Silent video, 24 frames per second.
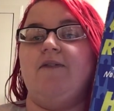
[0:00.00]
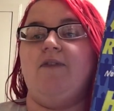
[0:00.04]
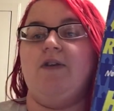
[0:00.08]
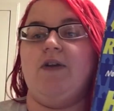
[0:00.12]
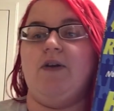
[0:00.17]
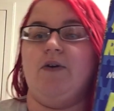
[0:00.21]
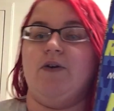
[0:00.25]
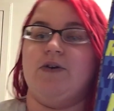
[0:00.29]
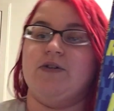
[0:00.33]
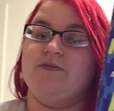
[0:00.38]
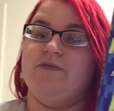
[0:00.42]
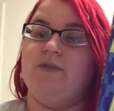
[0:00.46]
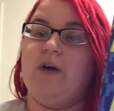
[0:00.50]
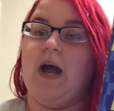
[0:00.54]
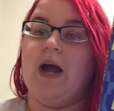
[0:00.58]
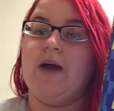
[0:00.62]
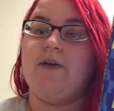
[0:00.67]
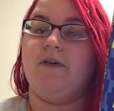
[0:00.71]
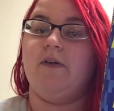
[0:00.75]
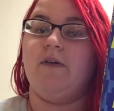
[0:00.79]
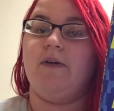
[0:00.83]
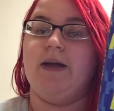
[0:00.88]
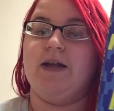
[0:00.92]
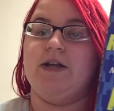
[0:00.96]
the video goes
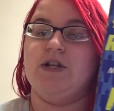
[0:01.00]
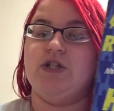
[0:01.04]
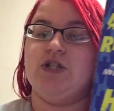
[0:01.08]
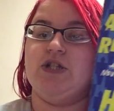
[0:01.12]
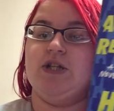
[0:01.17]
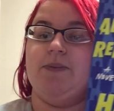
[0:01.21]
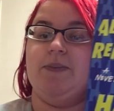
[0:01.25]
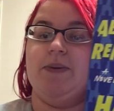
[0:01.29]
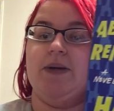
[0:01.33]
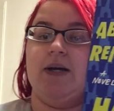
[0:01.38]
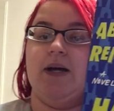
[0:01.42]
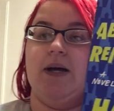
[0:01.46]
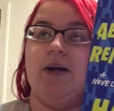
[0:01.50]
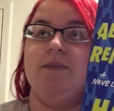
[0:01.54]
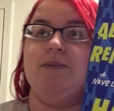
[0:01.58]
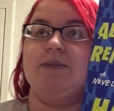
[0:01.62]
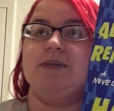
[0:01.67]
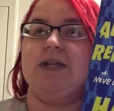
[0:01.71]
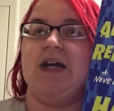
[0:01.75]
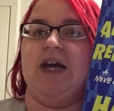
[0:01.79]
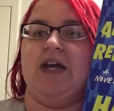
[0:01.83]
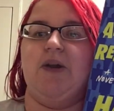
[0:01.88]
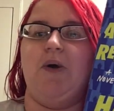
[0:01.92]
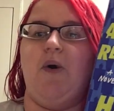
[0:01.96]
viral and she
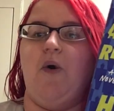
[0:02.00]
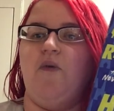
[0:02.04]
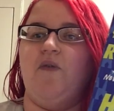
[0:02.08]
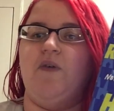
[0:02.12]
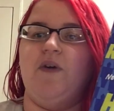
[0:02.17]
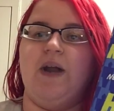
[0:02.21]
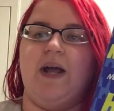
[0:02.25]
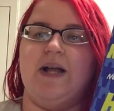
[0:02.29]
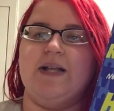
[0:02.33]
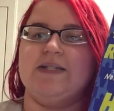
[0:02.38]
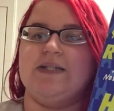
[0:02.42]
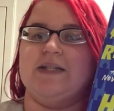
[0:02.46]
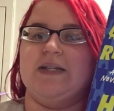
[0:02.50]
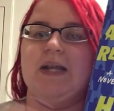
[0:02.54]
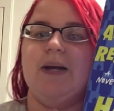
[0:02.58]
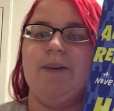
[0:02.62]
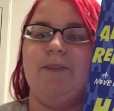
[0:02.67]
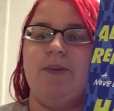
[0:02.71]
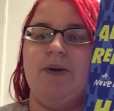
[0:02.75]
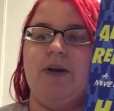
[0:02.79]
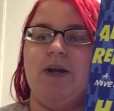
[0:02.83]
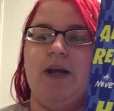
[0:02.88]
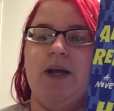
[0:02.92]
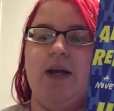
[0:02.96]
becomes like an overnight
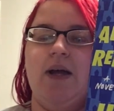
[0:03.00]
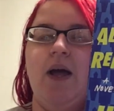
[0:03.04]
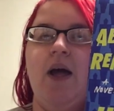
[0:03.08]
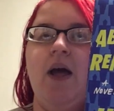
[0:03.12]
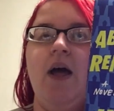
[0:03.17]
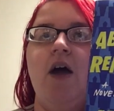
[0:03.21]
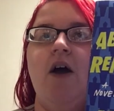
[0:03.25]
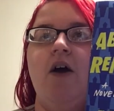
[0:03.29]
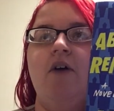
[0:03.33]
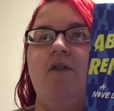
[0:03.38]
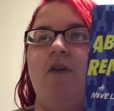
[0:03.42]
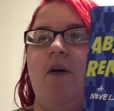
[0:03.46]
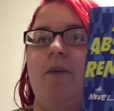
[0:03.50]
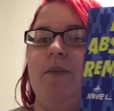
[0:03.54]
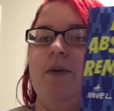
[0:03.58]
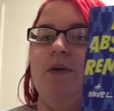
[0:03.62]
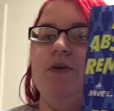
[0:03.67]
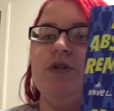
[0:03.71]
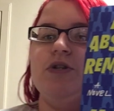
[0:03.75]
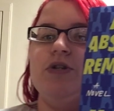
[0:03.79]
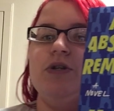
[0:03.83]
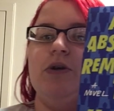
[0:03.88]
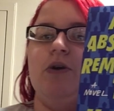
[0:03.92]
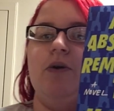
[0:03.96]
celebrity from
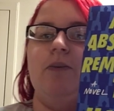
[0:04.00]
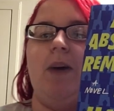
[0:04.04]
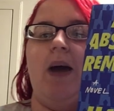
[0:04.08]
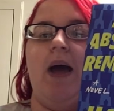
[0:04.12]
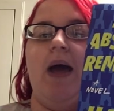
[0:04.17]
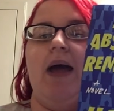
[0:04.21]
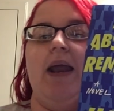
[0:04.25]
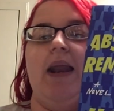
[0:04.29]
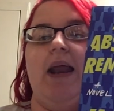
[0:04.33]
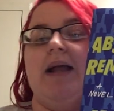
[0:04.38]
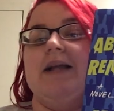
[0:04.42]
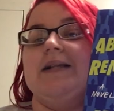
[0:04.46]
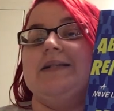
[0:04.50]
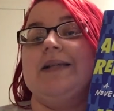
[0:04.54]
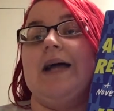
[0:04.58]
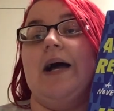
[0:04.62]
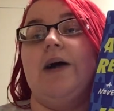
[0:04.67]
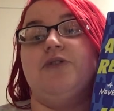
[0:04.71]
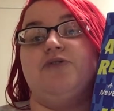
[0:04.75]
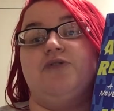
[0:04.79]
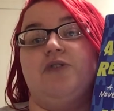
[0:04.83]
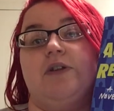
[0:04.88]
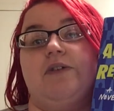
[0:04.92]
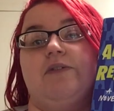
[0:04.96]
YouTube and it
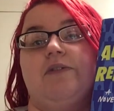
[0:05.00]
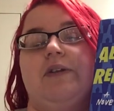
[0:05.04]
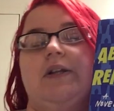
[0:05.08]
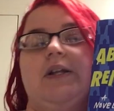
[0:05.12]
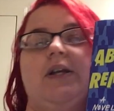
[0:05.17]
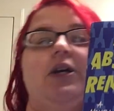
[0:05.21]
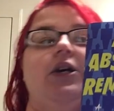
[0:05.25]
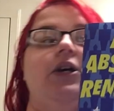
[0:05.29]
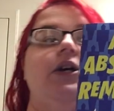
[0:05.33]
sounds really really